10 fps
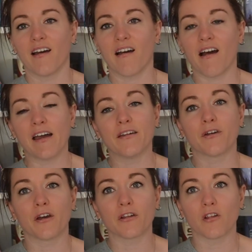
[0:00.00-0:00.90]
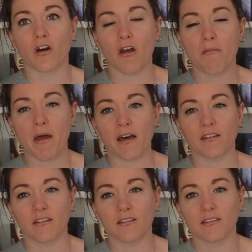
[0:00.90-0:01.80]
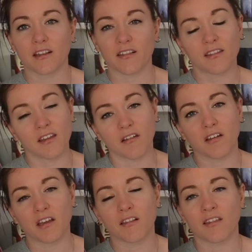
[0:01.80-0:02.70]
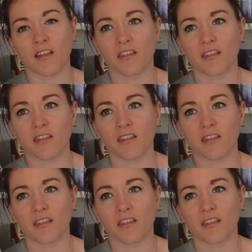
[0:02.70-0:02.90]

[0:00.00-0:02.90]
I've heard a lot about this series.